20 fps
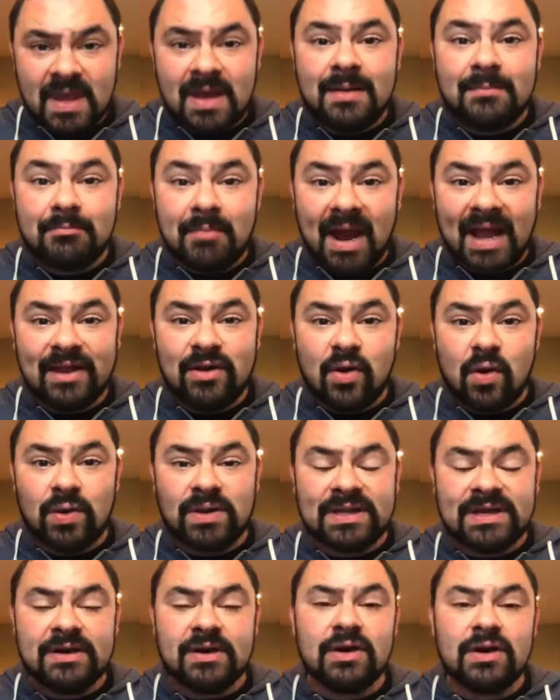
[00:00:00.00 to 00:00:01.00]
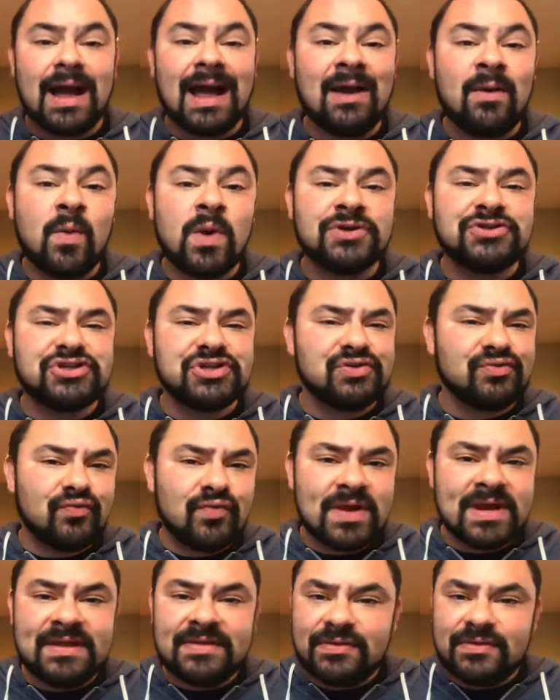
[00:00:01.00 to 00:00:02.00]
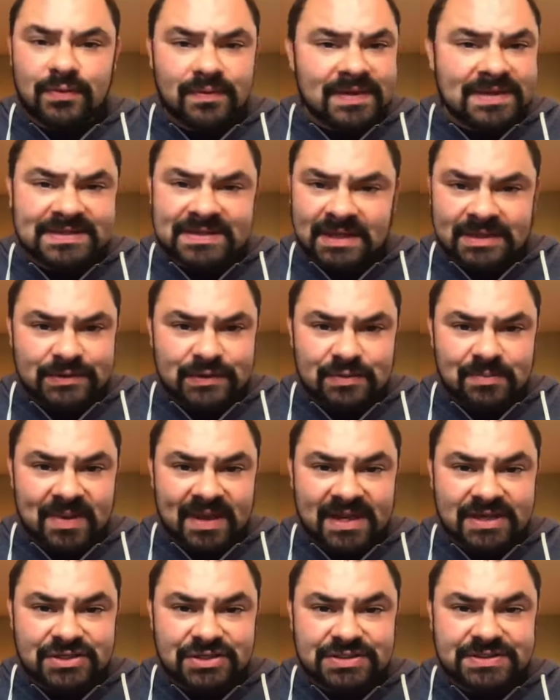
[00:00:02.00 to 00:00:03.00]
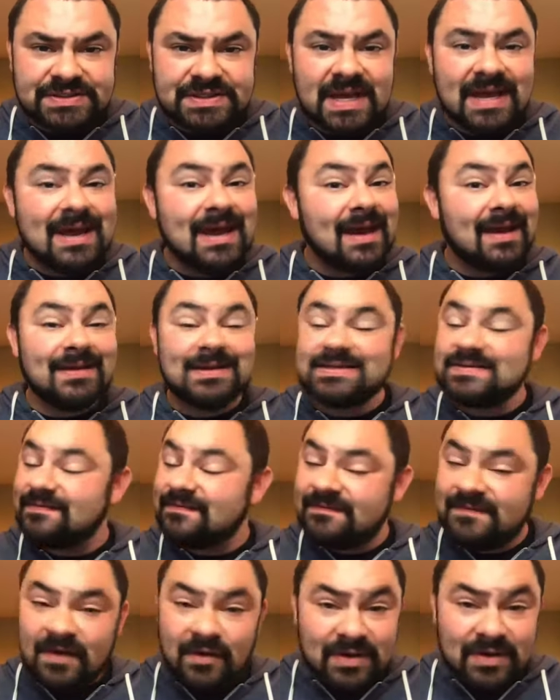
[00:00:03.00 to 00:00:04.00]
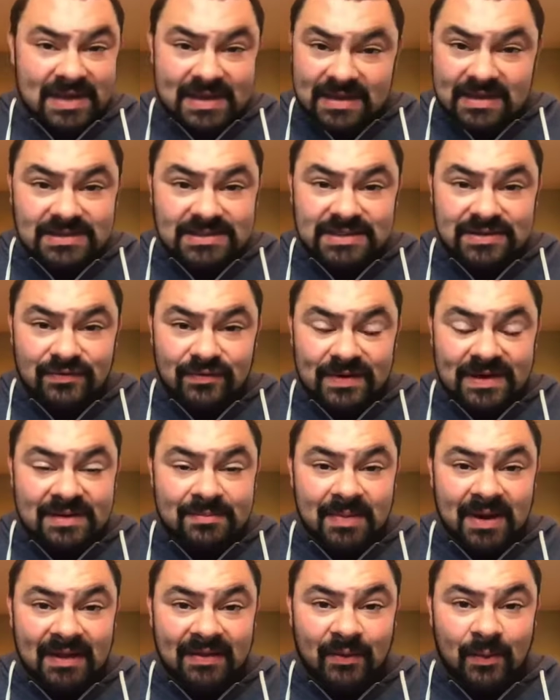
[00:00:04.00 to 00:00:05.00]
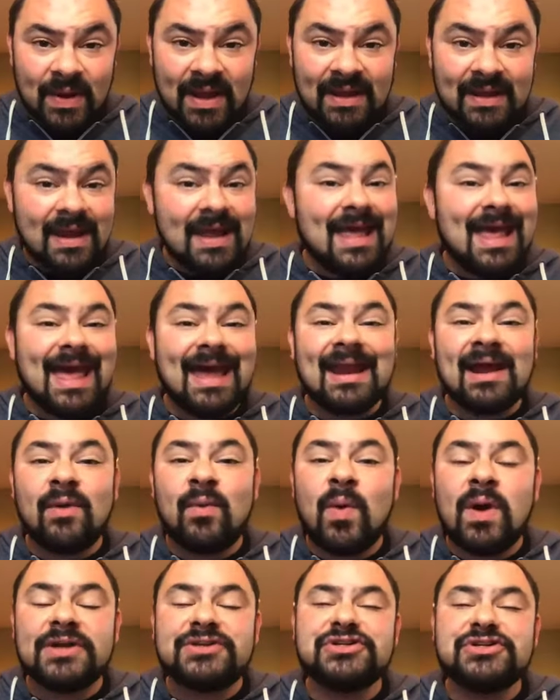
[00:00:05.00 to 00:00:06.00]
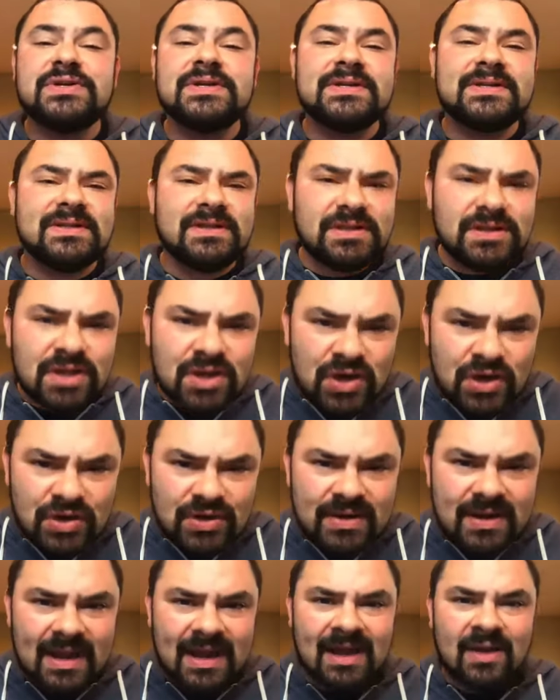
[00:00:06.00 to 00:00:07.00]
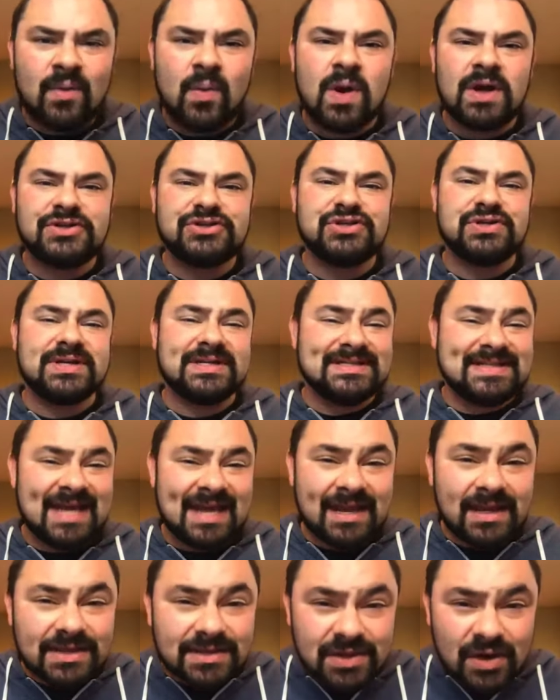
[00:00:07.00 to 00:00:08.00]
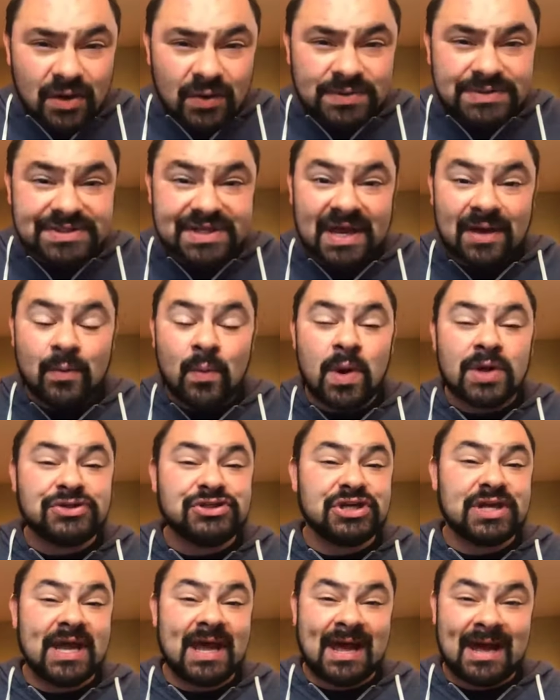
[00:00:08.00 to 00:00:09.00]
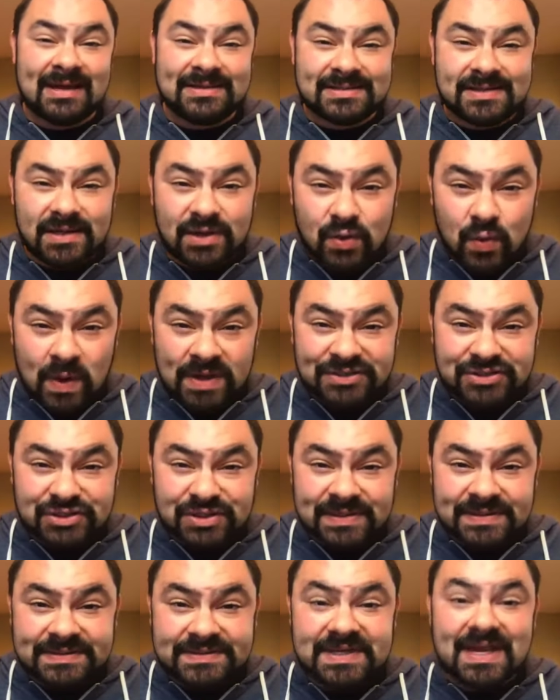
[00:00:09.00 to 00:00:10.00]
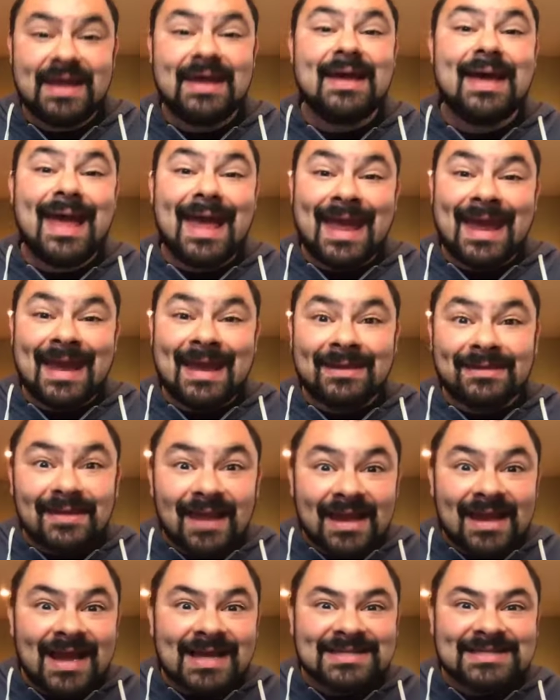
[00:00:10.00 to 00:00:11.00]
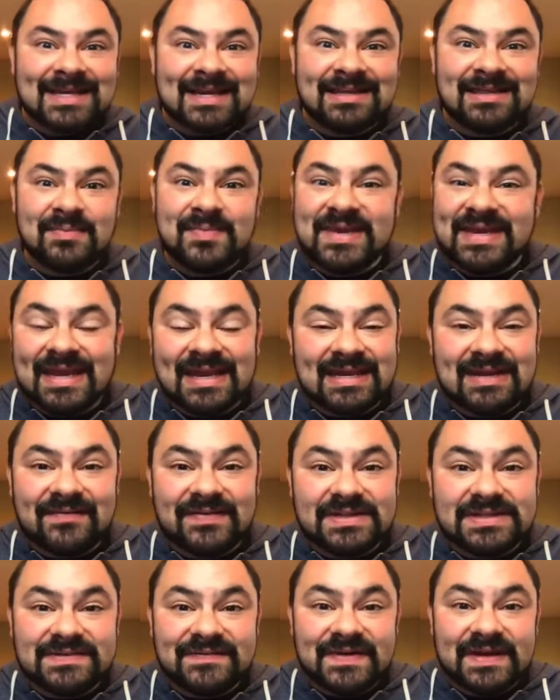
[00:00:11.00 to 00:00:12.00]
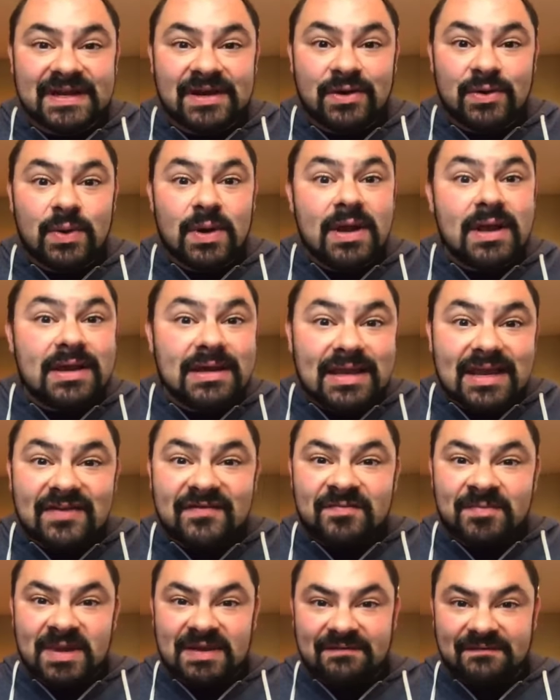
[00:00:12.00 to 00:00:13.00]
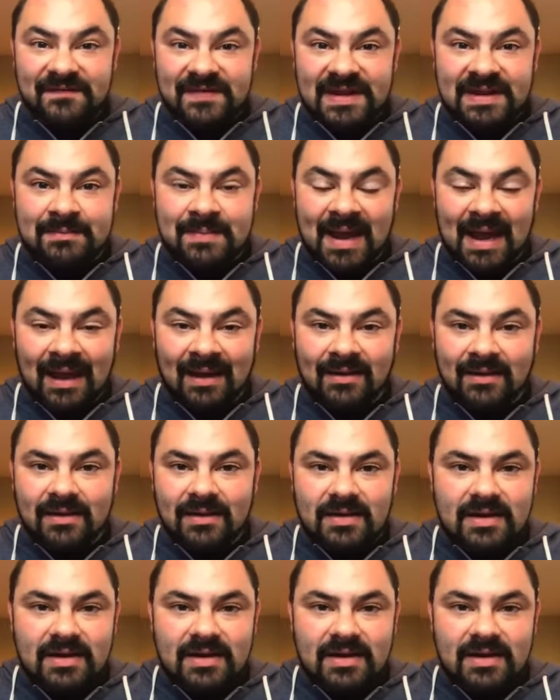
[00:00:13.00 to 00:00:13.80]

My goal here, I want you to read through these 100 pages, and it's a very easy read, by the way. And I want you to learn, I want you to take notes, I want you to ask questions. And like I said at the beginning of this video, give me feedback.